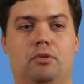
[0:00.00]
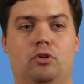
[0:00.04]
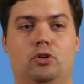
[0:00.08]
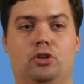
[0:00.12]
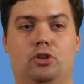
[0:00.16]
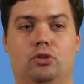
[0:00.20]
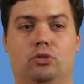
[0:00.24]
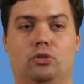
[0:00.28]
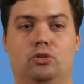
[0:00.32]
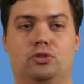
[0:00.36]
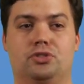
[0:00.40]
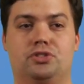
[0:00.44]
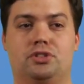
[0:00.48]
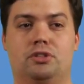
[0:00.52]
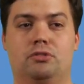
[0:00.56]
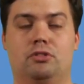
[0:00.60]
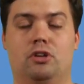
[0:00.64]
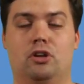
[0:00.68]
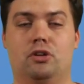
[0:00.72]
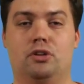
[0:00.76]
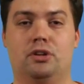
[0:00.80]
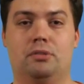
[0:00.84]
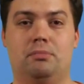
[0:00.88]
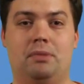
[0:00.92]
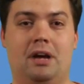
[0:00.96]
You'll also
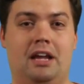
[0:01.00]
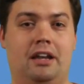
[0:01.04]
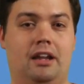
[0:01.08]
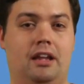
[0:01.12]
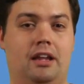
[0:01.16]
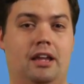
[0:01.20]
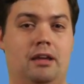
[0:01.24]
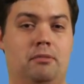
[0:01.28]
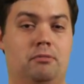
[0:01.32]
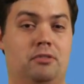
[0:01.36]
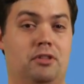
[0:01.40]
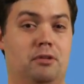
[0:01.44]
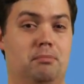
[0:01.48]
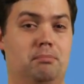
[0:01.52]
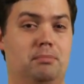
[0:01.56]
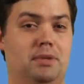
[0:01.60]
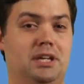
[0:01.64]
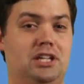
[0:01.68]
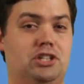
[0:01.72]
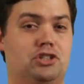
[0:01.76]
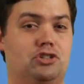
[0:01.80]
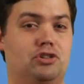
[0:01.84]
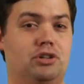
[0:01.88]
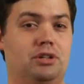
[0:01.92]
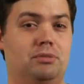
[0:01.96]
learn about the
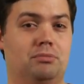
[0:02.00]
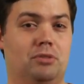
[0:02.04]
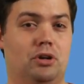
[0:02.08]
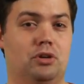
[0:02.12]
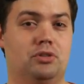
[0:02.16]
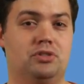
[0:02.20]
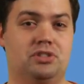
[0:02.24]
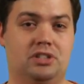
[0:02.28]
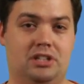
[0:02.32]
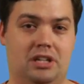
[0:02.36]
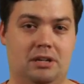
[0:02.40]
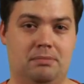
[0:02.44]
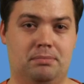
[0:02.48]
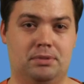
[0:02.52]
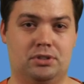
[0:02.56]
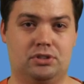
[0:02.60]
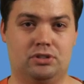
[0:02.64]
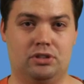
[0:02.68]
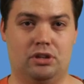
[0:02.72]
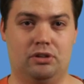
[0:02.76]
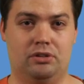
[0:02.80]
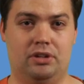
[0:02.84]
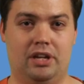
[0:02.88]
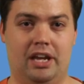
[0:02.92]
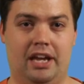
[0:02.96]
metering modes in
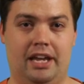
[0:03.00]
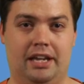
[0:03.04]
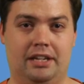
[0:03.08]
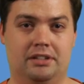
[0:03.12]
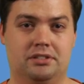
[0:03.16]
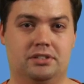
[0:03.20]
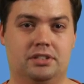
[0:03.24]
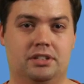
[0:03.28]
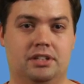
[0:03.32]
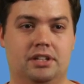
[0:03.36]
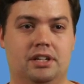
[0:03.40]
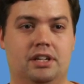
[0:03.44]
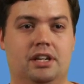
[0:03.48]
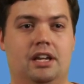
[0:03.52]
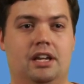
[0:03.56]
episode 8.